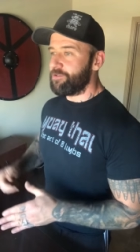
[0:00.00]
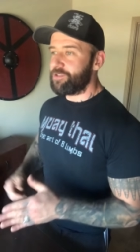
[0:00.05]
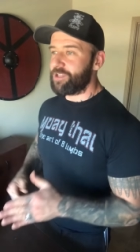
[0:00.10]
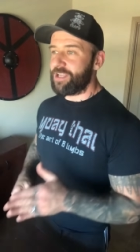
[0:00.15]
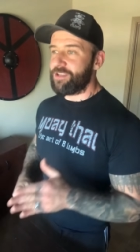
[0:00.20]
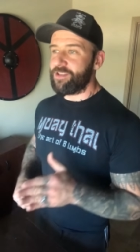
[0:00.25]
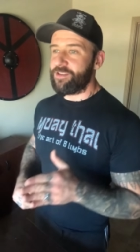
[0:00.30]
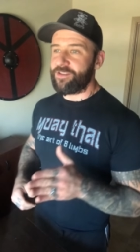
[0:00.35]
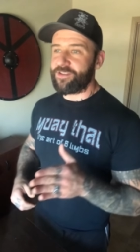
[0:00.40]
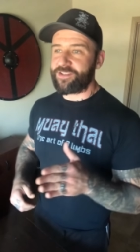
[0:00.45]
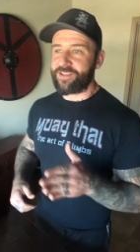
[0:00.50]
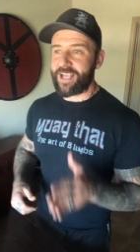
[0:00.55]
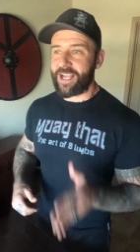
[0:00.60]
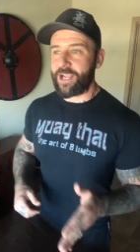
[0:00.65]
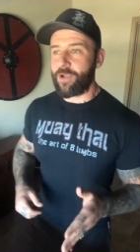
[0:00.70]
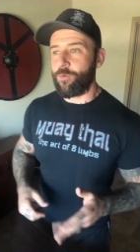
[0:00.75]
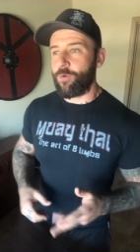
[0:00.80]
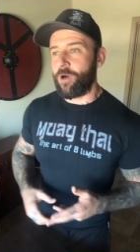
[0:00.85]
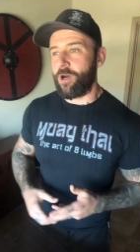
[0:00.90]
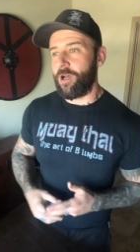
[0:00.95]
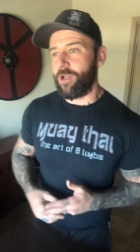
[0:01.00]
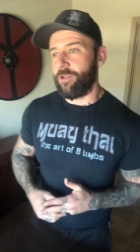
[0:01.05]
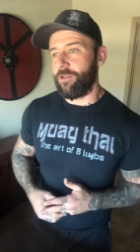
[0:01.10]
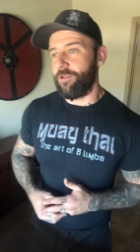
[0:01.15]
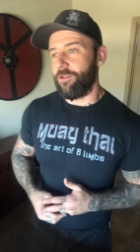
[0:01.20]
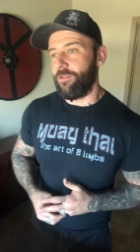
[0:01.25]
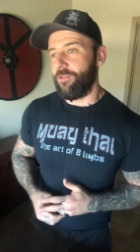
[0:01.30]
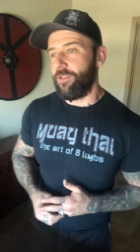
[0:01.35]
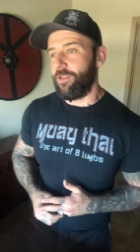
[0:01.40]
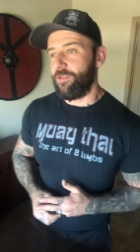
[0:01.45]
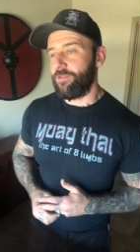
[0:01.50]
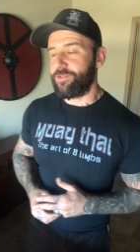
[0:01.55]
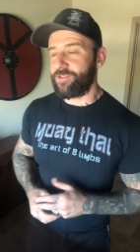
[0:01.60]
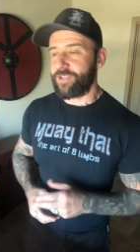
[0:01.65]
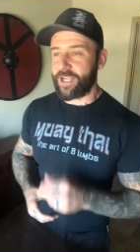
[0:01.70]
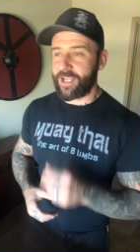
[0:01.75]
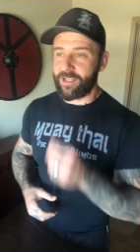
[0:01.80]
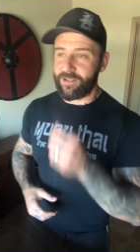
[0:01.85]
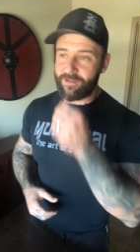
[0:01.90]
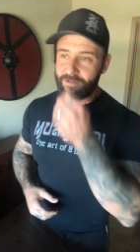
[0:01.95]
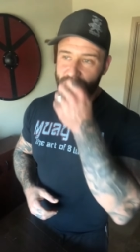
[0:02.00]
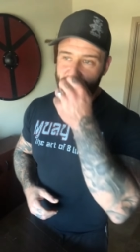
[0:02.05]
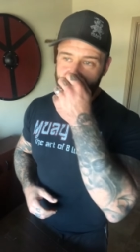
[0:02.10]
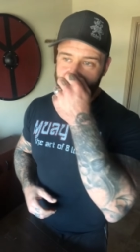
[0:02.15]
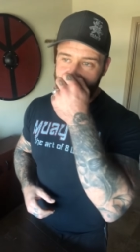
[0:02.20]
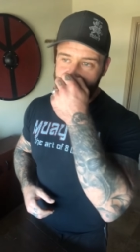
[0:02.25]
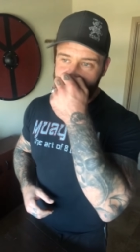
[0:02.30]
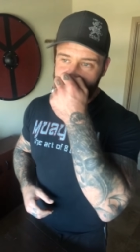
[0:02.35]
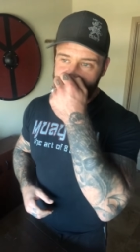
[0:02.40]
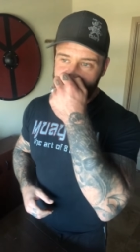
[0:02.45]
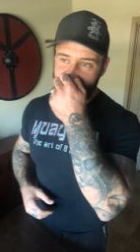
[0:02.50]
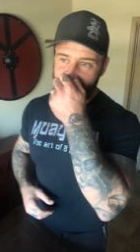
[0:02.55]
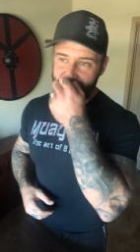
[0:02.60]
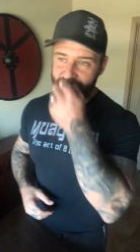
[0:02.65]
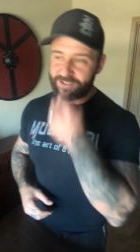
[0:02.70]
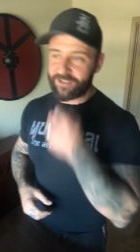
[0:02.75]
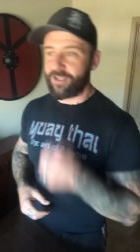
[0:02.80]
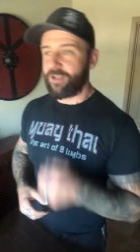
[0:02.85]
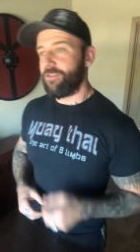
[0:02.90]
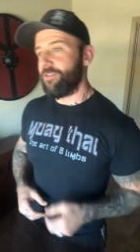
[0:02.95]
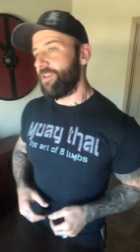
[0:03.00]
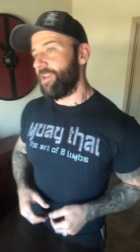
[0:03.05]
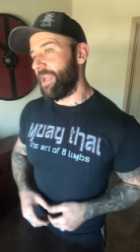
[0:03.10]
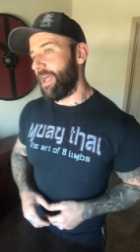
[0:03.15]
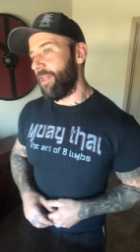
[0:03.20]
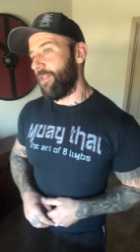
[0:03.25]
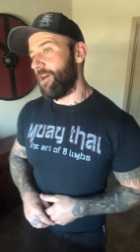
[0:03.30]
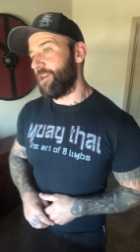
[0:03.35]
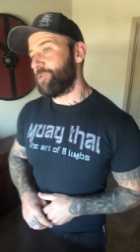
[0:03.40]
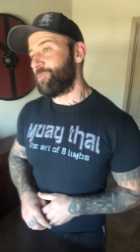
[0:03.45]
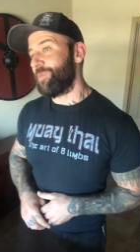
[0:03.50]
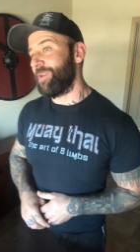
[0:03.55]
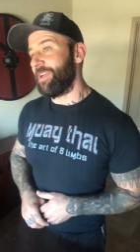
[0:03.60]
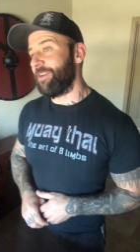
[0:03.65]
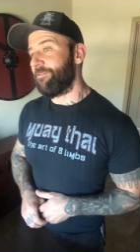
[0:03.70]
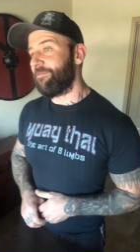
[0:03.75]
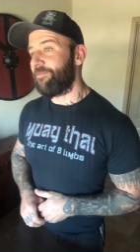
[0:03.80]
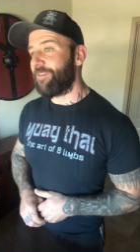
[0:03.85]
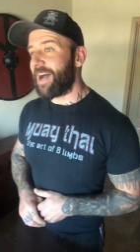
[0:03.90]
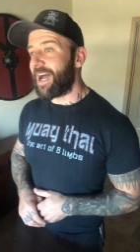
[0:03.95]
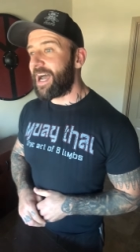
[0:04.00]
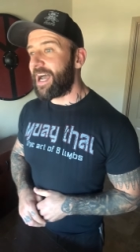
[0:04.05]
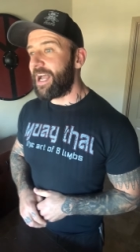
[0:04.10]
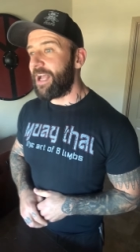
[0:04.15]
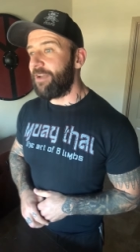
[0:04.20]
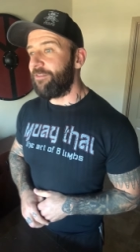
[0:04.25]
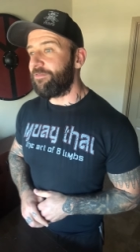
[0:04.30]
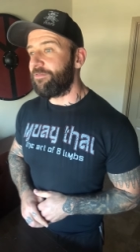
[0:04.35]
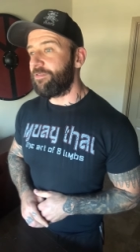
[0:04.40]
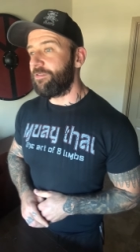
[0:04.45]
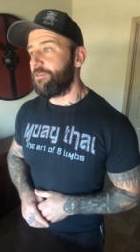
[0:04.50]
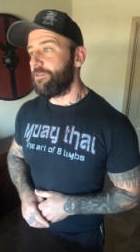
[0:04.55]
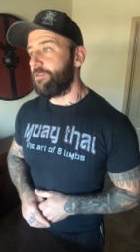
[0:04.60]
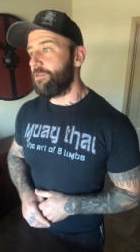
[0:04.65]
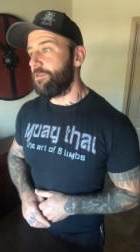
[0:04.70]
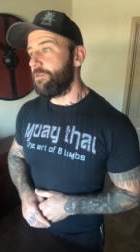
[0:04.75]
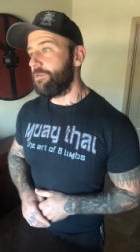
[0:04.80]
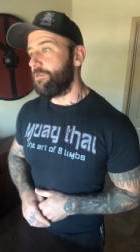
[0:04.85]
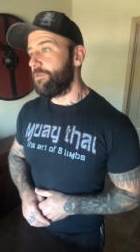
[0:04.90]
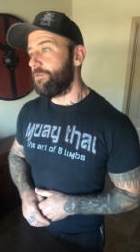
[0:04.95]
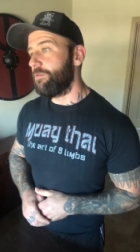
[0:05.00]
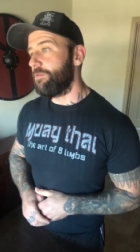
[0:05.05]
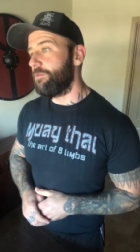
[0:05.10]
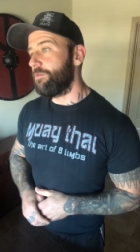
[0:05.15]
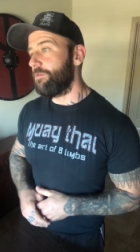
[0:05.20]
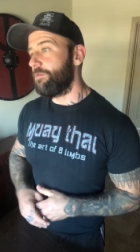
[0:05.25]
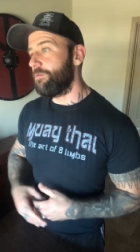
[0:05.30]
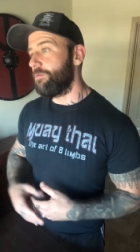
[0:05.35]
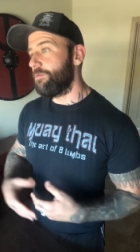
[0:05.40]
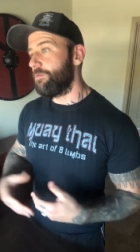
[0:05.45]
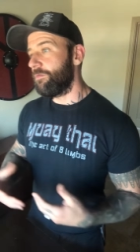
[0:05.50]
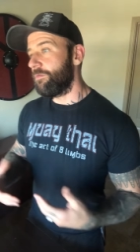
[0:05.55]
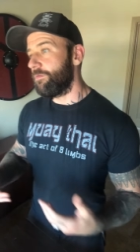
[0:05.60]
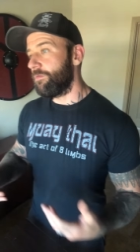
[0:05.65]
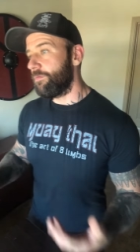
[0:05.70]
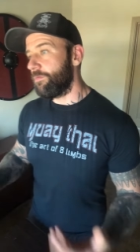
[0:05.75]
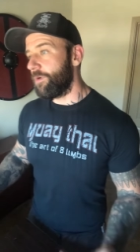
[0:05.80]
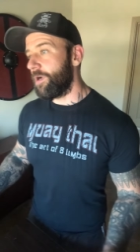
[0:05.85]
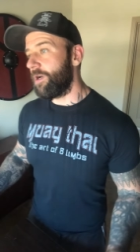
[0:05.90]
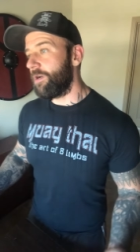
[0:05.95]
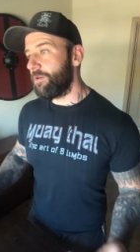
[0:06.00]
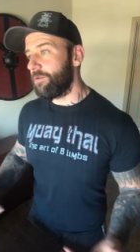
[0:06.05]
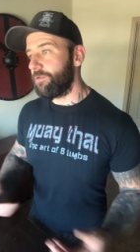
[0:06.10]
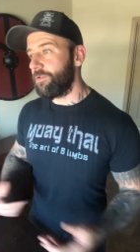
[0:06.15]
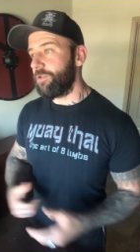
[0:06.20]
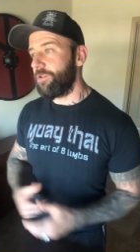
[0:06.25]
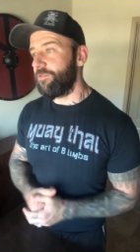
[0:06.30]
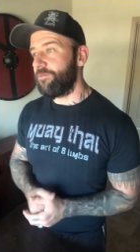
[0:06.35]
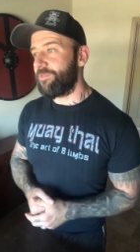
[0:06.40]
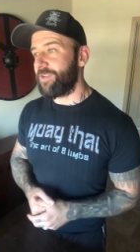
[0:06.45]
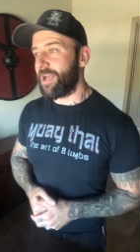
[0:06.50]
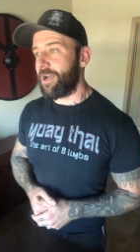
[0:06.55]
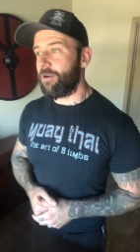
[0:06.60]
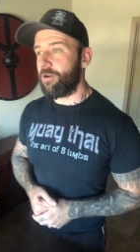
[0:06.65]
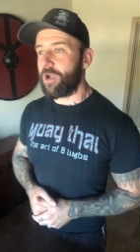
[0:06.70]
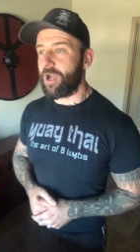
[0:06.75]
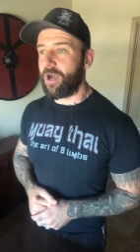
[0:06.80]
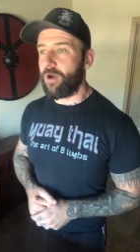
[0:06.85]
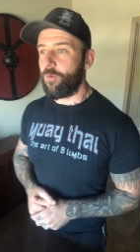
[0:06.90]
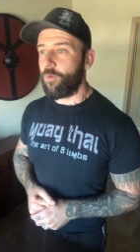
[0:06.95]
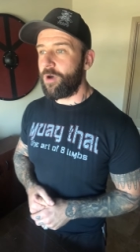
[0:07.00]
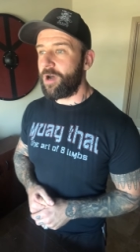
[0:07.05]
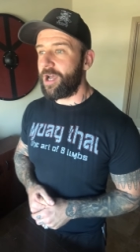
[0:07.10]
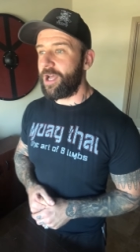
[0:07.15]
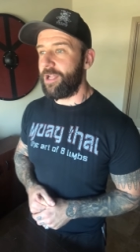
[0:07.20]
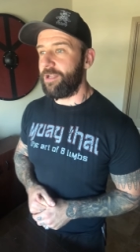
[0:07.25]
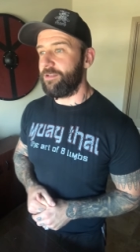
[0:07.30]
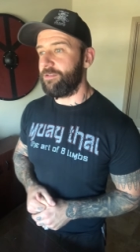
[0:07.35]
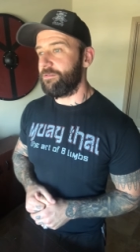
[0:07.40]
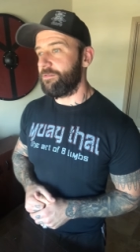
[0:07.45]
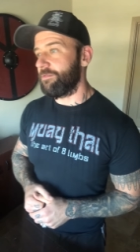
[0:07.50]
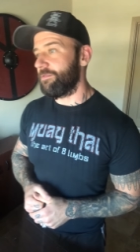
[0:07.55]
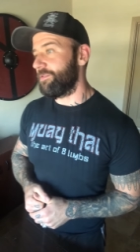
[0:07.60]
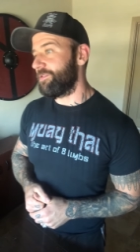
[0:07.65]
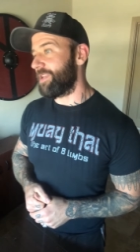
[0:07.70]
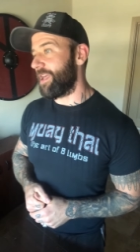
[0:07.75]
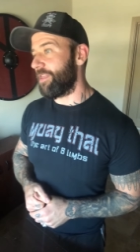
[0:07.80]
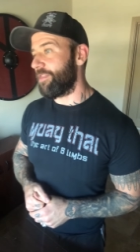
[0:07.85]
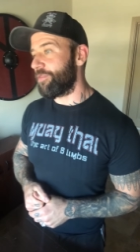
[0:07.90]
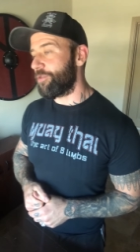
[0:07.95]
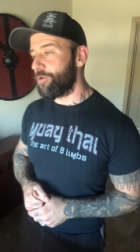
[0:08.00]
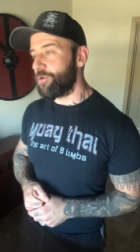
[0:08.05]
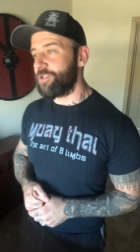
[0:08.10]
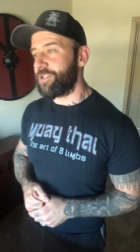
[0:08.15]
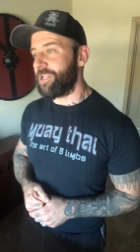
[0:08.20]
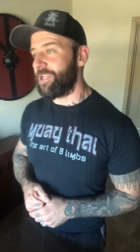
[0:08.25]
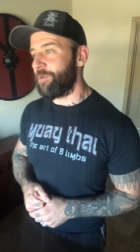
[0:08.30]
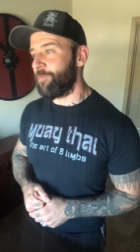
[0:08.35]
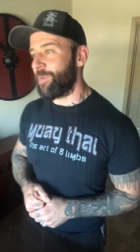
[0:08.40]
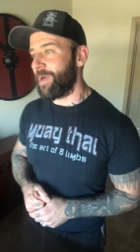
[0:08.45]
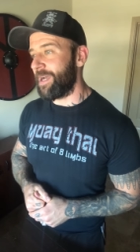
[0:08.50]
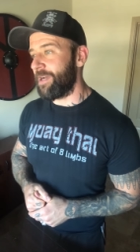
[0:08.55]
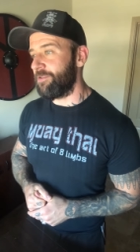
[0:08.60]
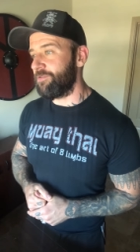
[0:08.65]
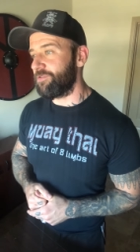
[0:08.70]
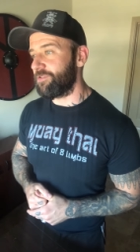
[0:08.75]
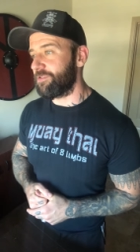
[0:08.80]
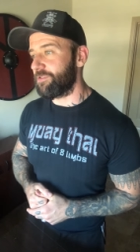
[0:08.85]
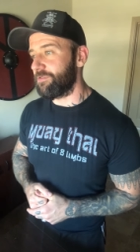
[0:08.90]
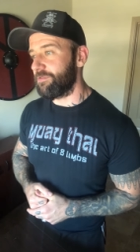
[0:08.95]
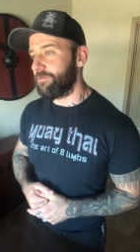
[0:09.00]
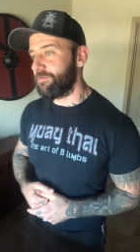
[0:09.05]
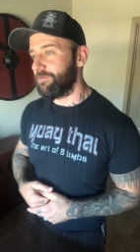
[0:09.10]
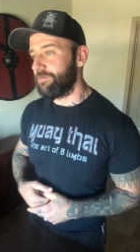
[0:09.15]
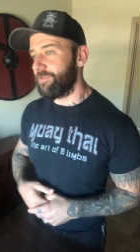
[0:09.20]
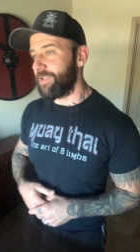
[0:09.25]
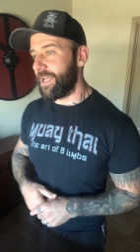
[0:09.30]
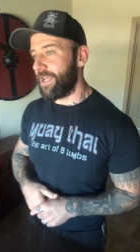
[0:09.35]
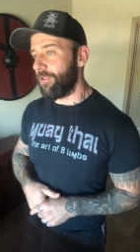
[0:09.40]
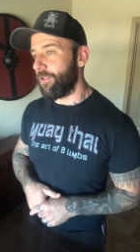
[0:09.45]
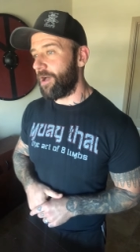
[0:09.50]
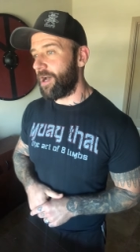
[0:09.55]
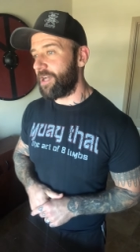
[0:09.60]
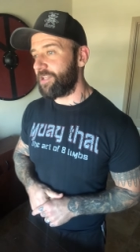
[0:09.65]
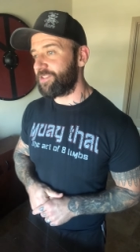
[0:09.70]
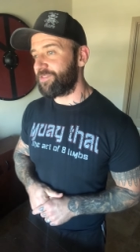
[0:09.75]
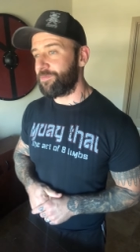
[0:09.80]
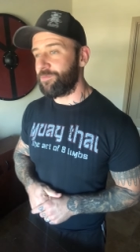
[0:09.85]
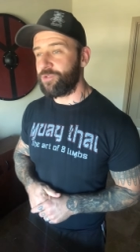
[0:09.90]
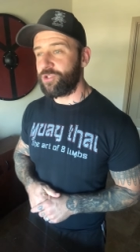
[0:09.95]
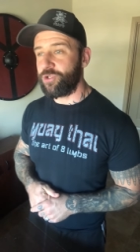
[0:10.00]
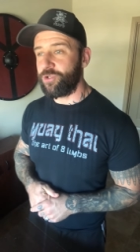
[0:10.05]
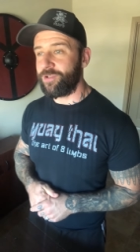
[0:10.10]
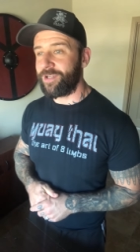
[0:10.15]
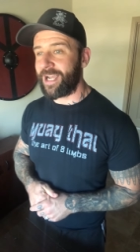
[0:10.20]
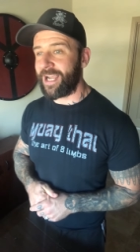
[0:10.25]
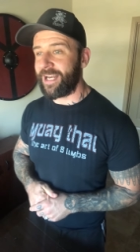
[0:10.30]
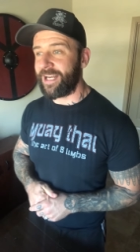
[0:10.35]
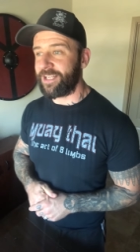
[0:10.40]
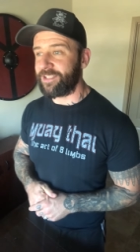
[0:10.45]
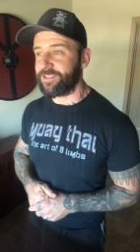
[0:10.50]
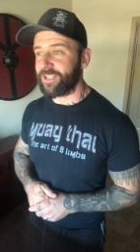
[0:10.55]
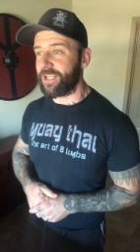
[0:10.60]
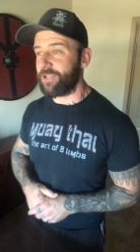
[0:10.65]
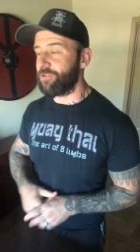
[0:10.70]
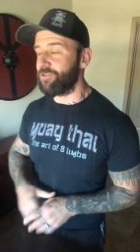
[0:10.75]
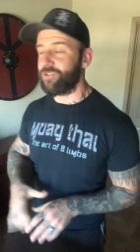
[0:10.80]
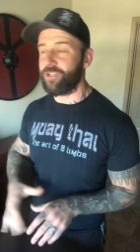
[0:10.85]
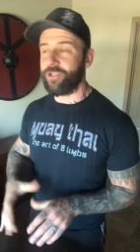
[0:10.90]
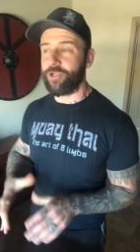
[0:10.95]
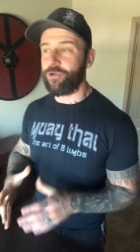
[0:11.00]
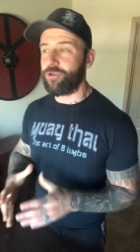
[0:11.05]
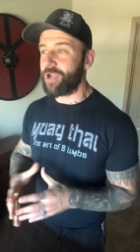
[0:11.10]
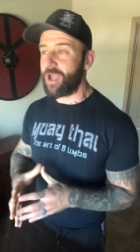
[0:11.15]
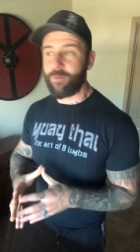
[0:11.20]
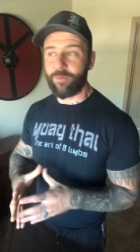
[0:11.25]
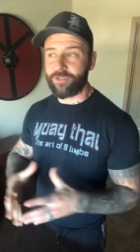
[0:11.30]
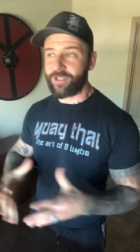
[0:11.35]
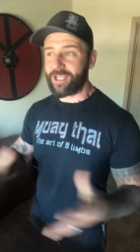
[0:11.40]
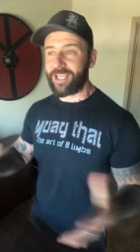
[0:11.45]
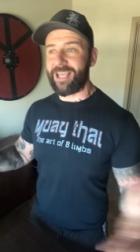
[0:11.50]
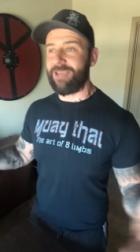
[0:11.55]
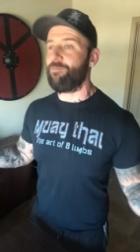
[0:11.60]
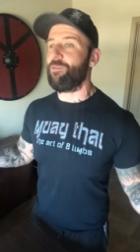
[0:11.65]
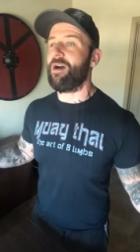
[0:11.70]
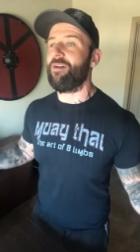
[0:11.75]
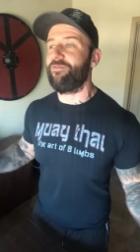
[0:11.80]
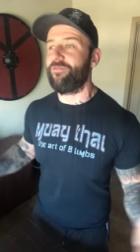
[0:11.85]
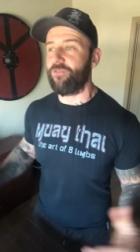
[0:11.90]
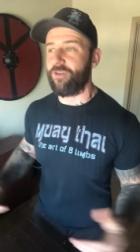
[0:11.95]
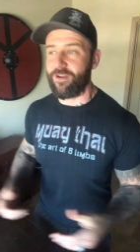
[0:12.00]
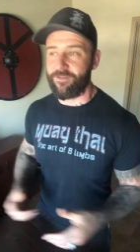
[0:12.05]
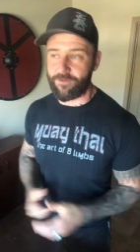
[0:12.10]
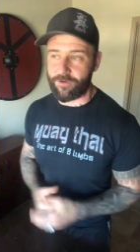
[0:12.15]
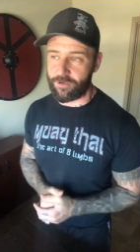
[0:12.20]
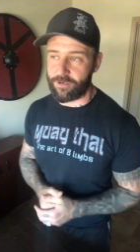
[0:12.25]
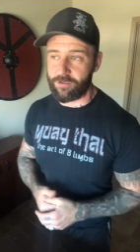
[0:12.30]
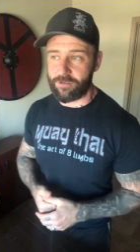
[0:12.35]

and then the second one, the second dieting phase, the net loss being five, well, you've now got what? is that 13 pounds net loss from two dieting cycles that you're able to keep off forever.